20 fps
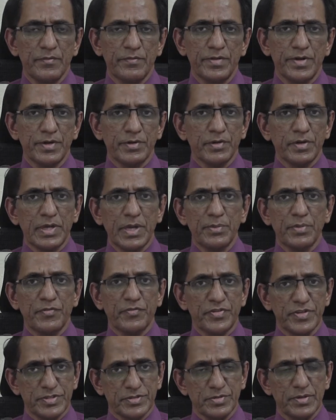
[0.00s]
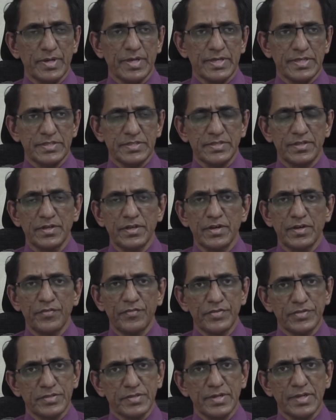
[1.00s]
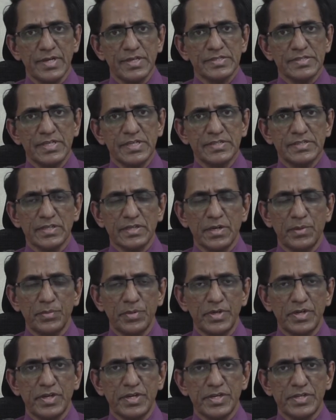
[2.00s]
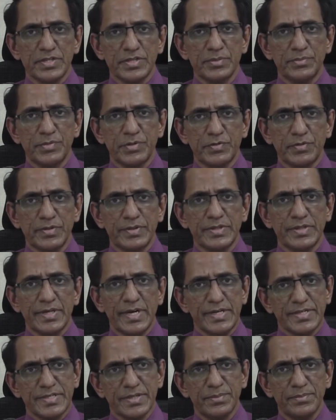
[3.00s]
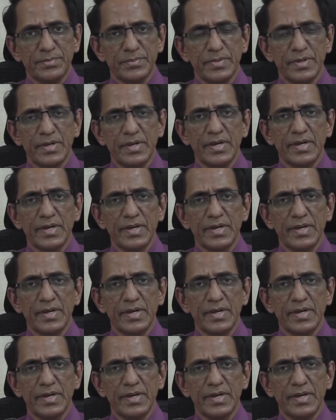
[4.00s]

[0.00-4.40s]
When you're talking about fistulas, Fistula is a communication between the rectum